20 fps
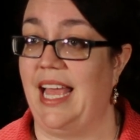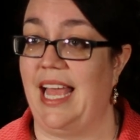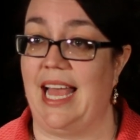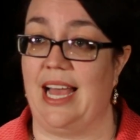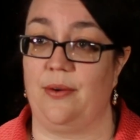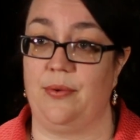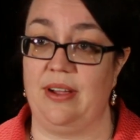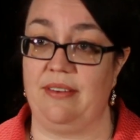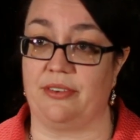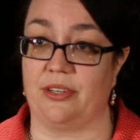
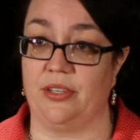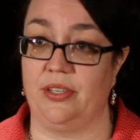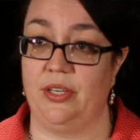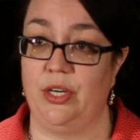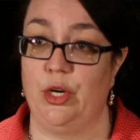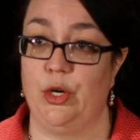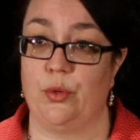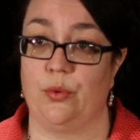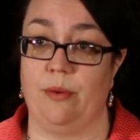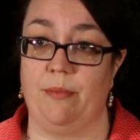However,
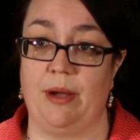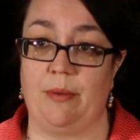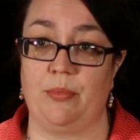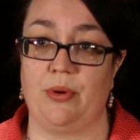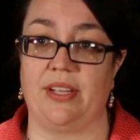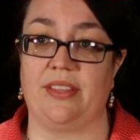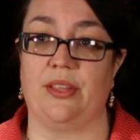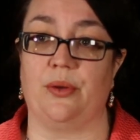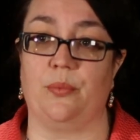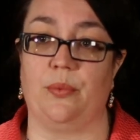
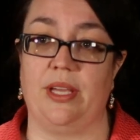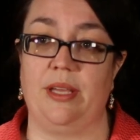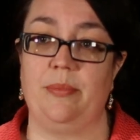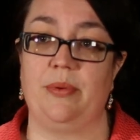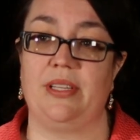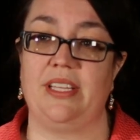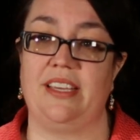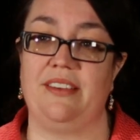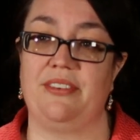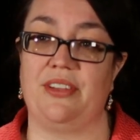remembering that we
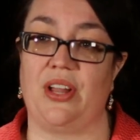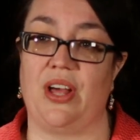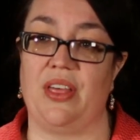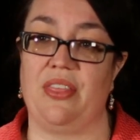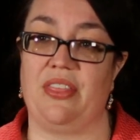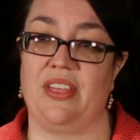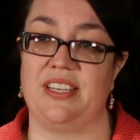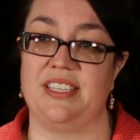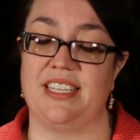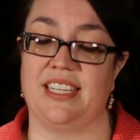believe in
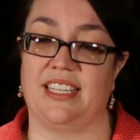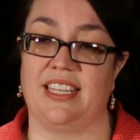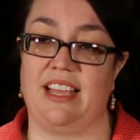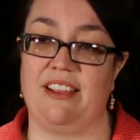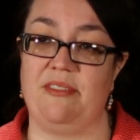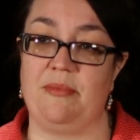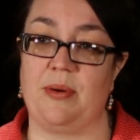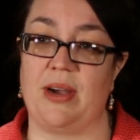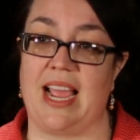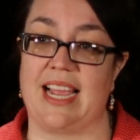authentic
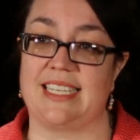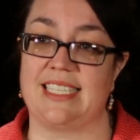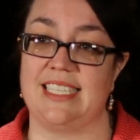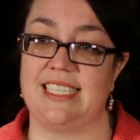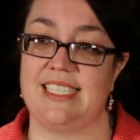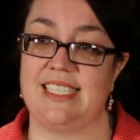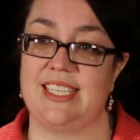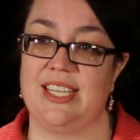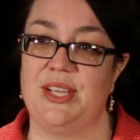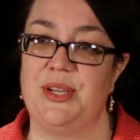life
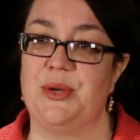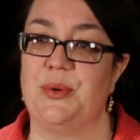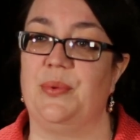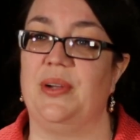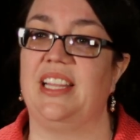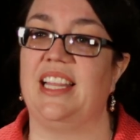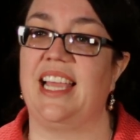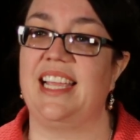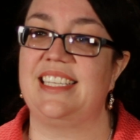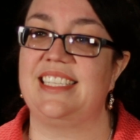practice,
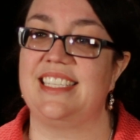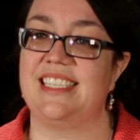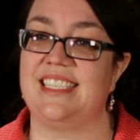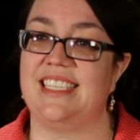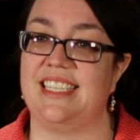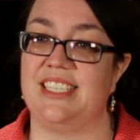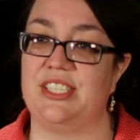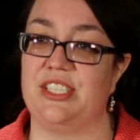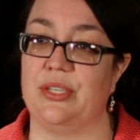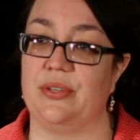we like to
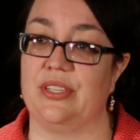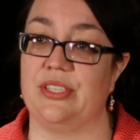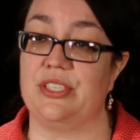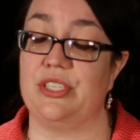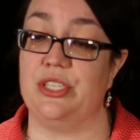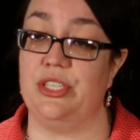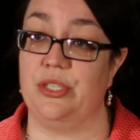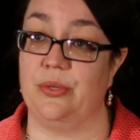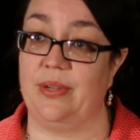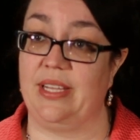see
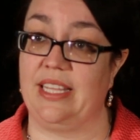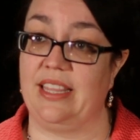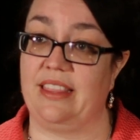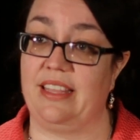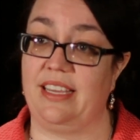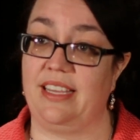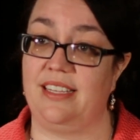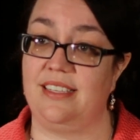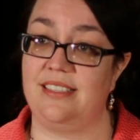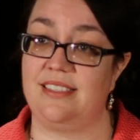students doing
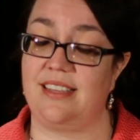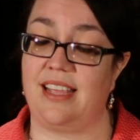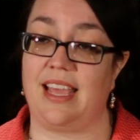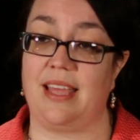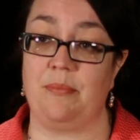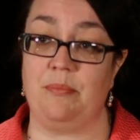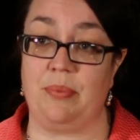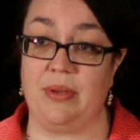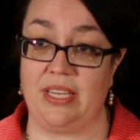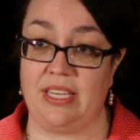things
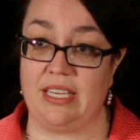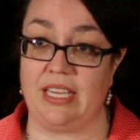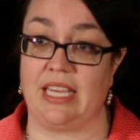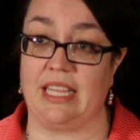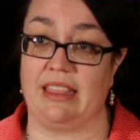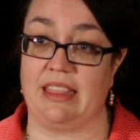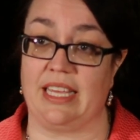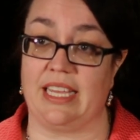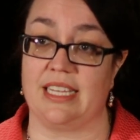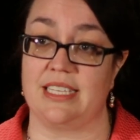and being
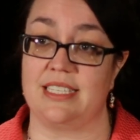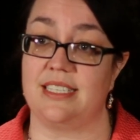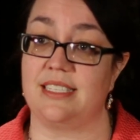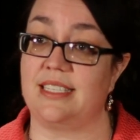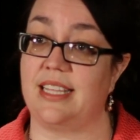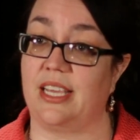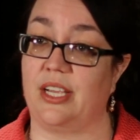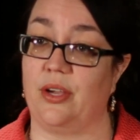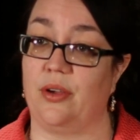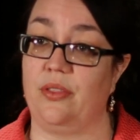things as
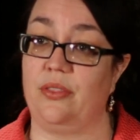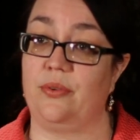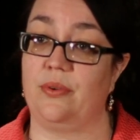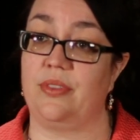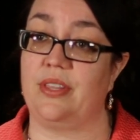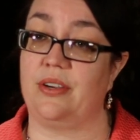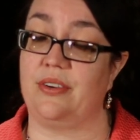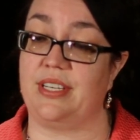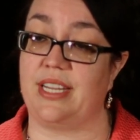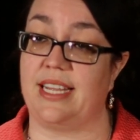they go through
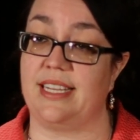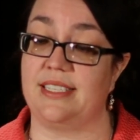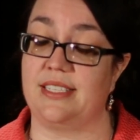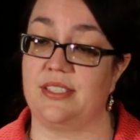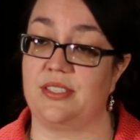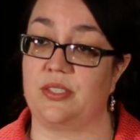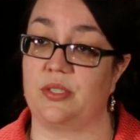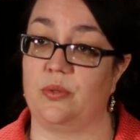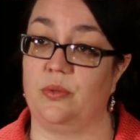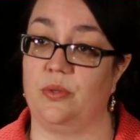their days
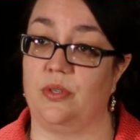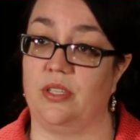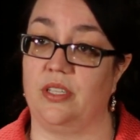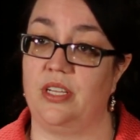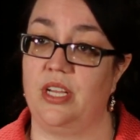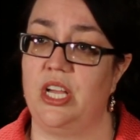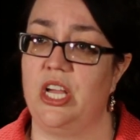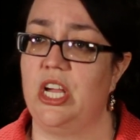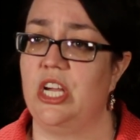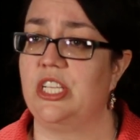at school.
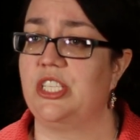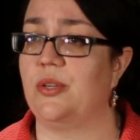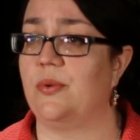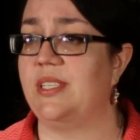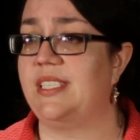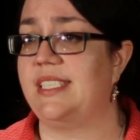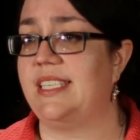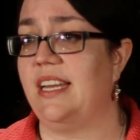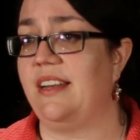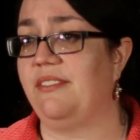So
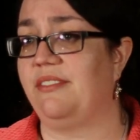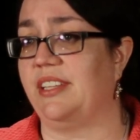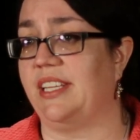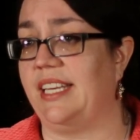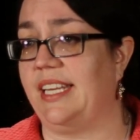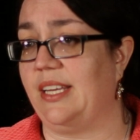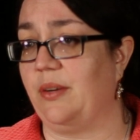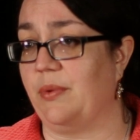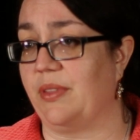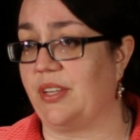instead of
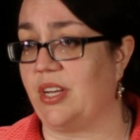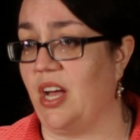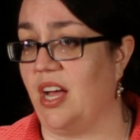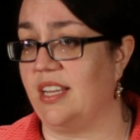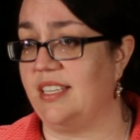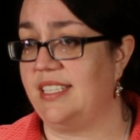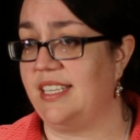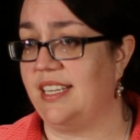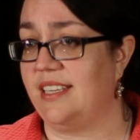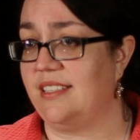leading with
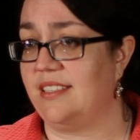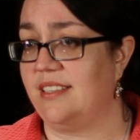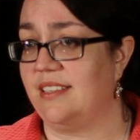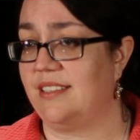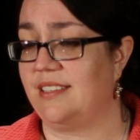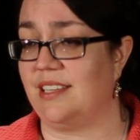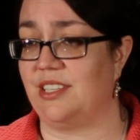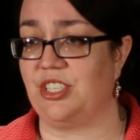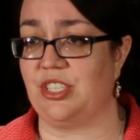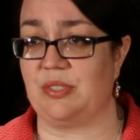content,
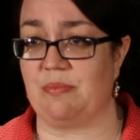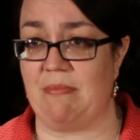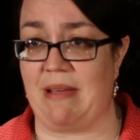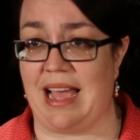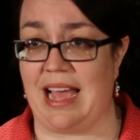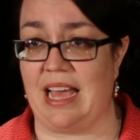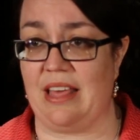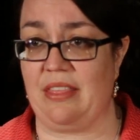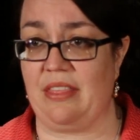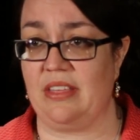such as
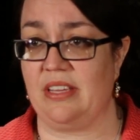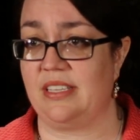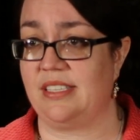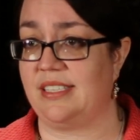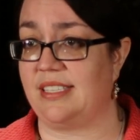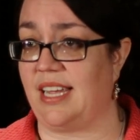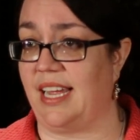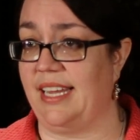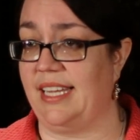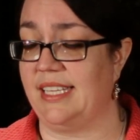math,
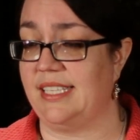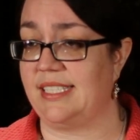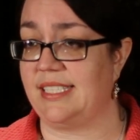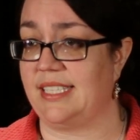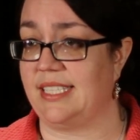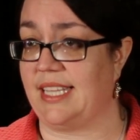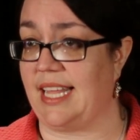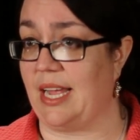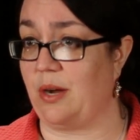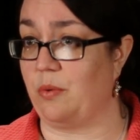science,
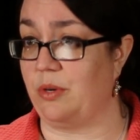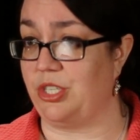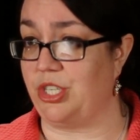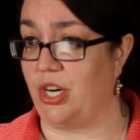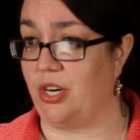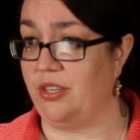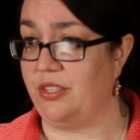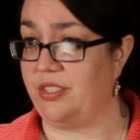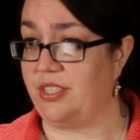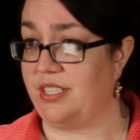language
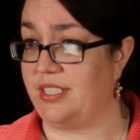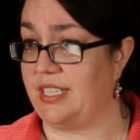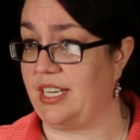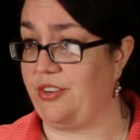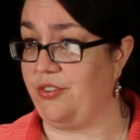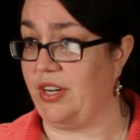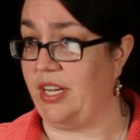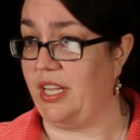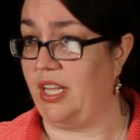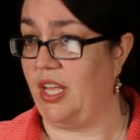arts,
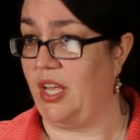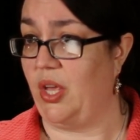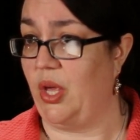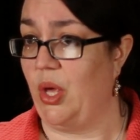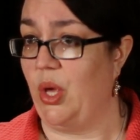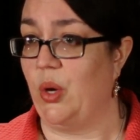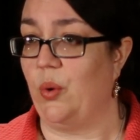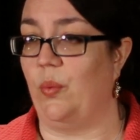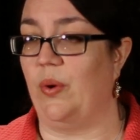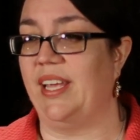etc.,
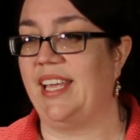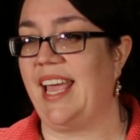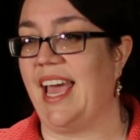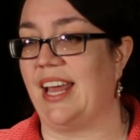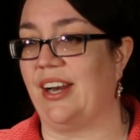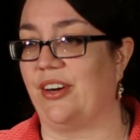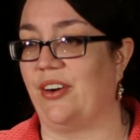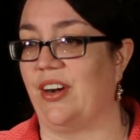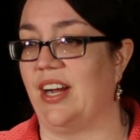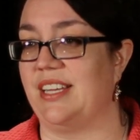we
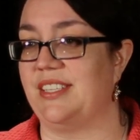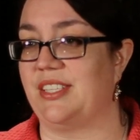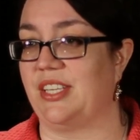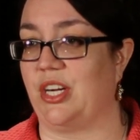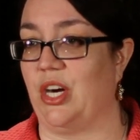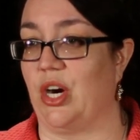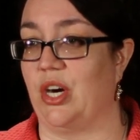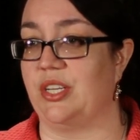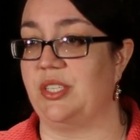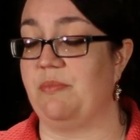categorize the
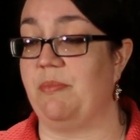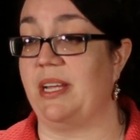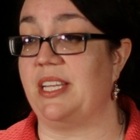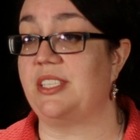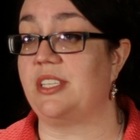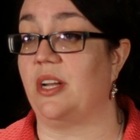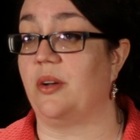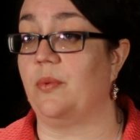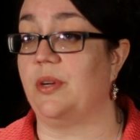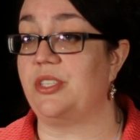cards
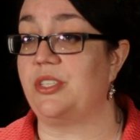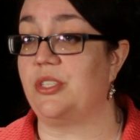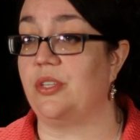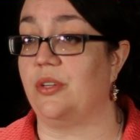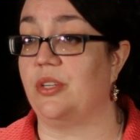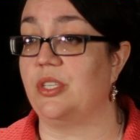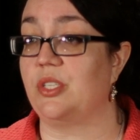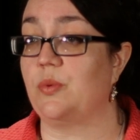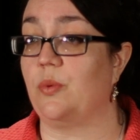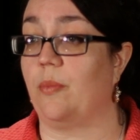based on what
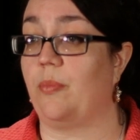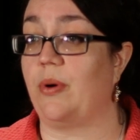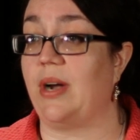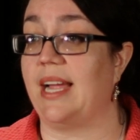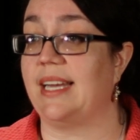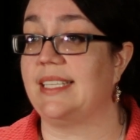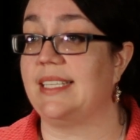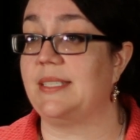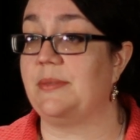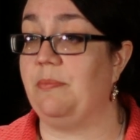students will
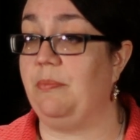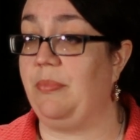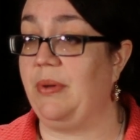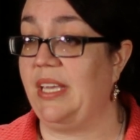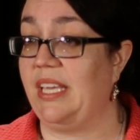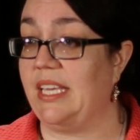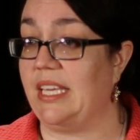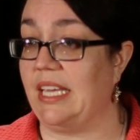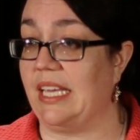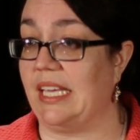practice
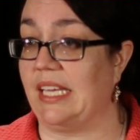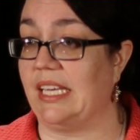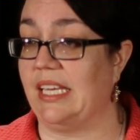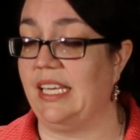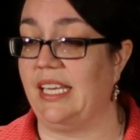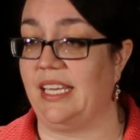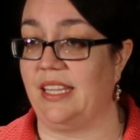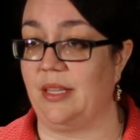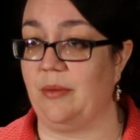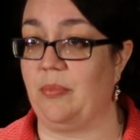being
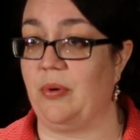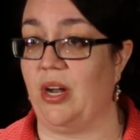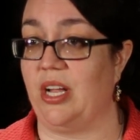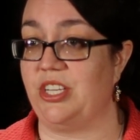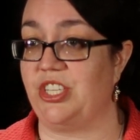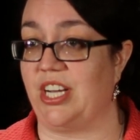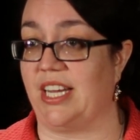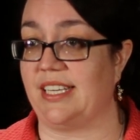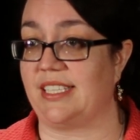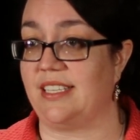in the
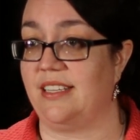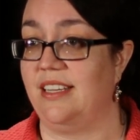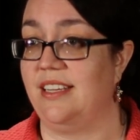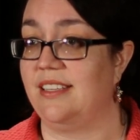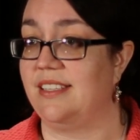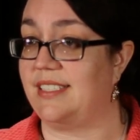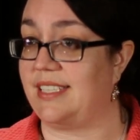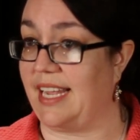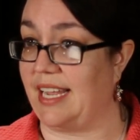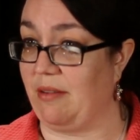project,
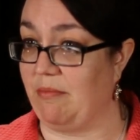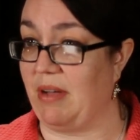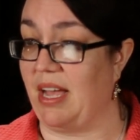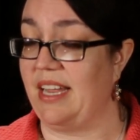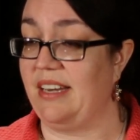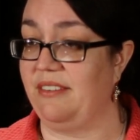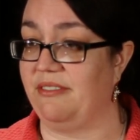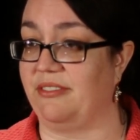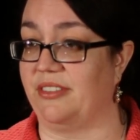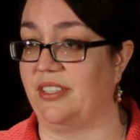staying
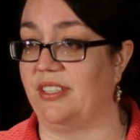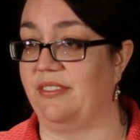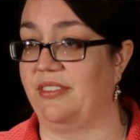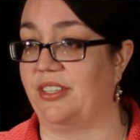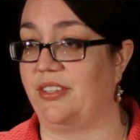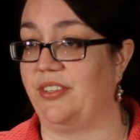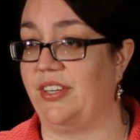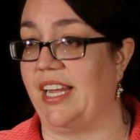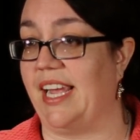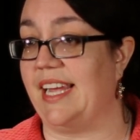mindful of the
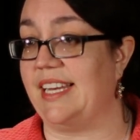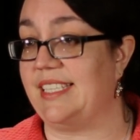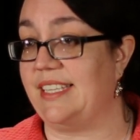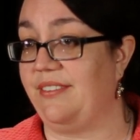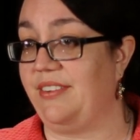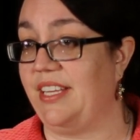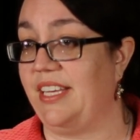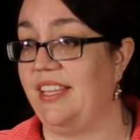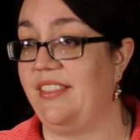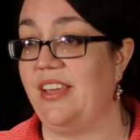
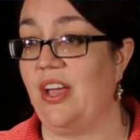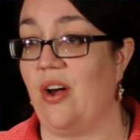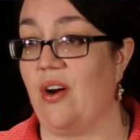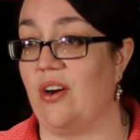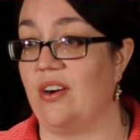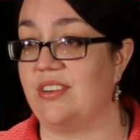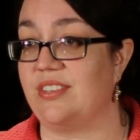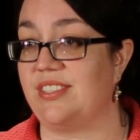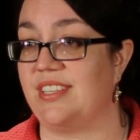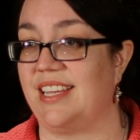creativity and the
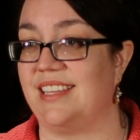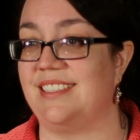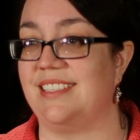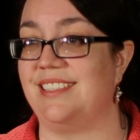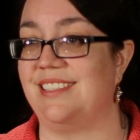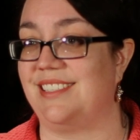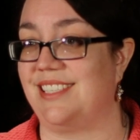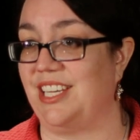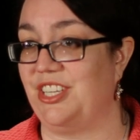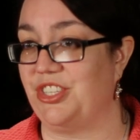arts as
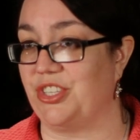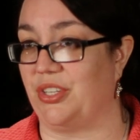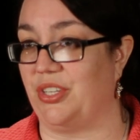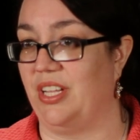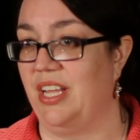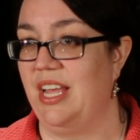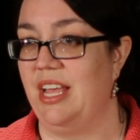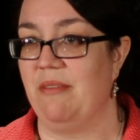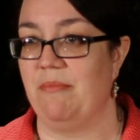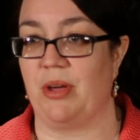essential
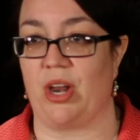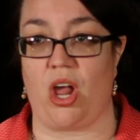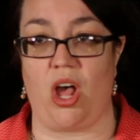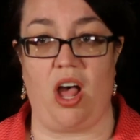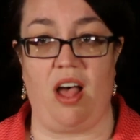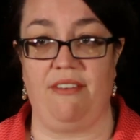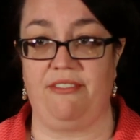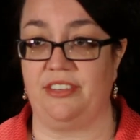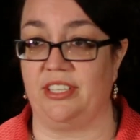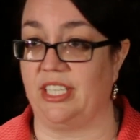but
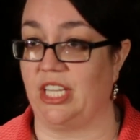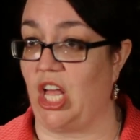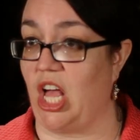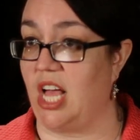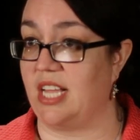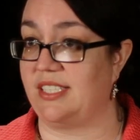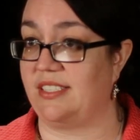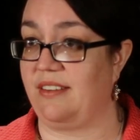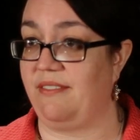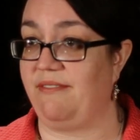often
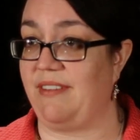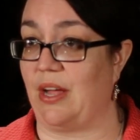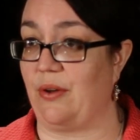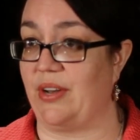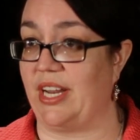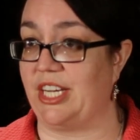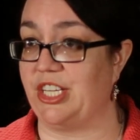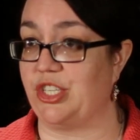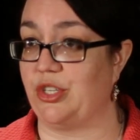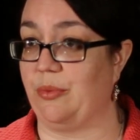lost
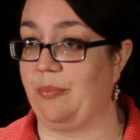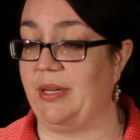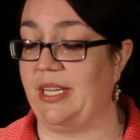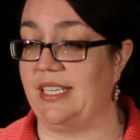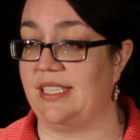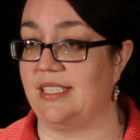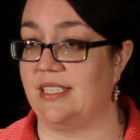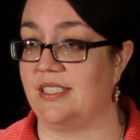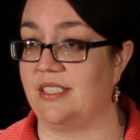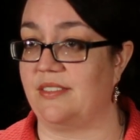foundational
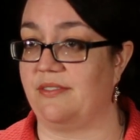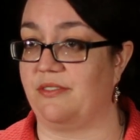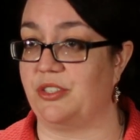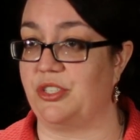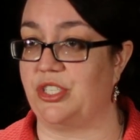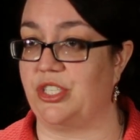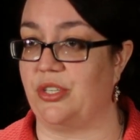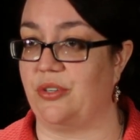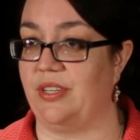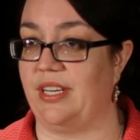pieces for
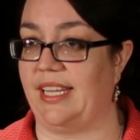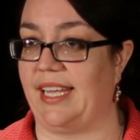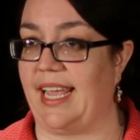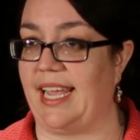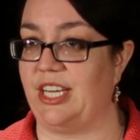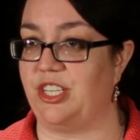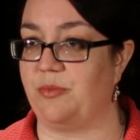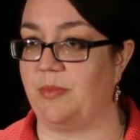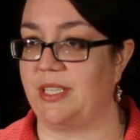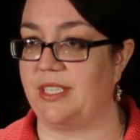student
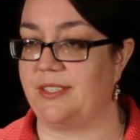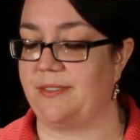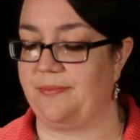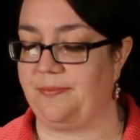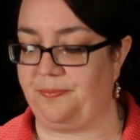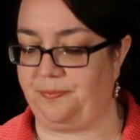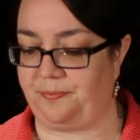engagement.